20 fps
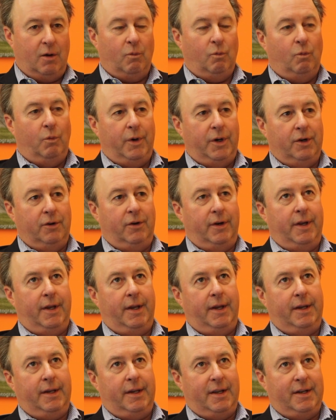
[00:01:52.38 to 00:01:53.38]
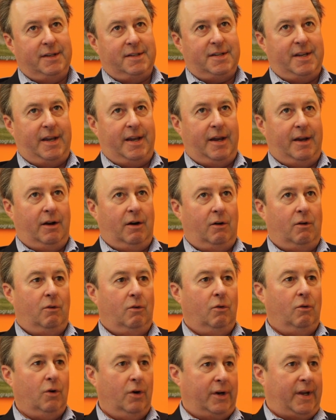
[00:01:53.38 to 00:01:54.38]
really
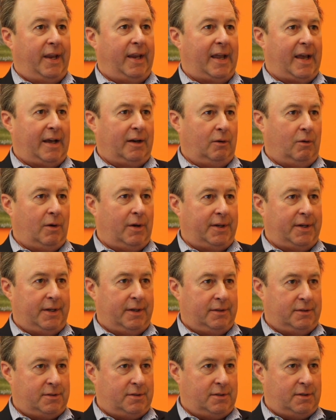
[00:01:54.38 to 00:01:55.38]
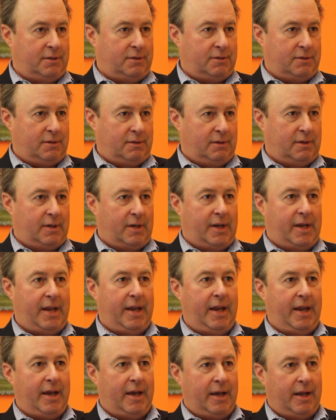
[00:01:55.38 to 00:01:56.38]
entail looking at audiences
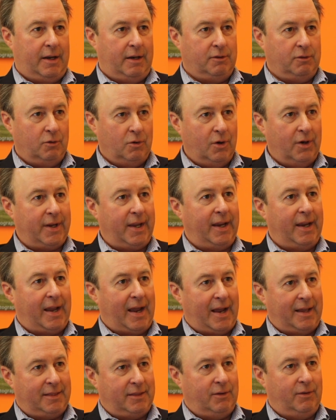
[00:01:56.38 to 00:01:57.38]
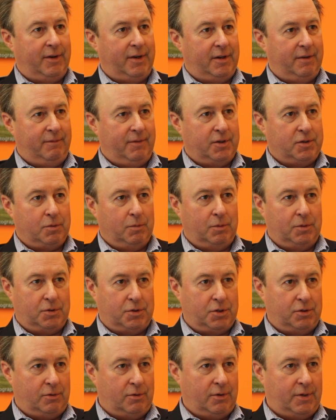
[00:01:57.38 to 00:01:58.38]
and looking at their individual
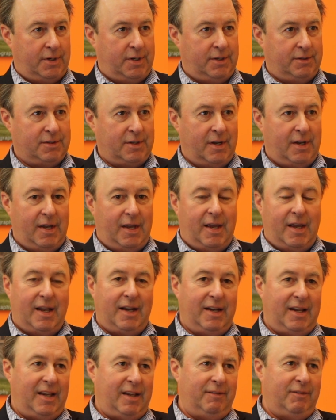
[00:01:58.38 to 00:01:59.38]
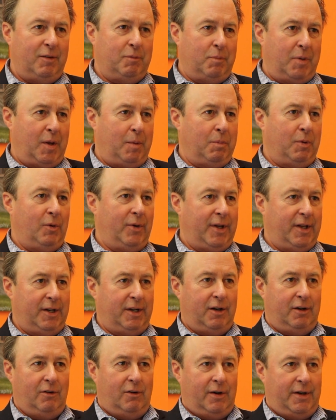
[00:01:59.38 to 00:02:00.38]
journeys. And even people in
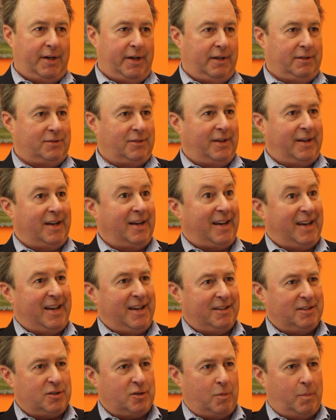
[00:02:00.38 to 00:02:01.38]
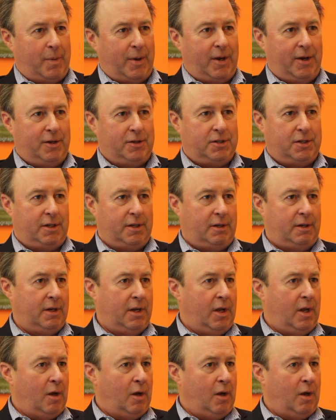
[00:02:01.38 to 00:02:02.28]
an audience, like a cancer patient,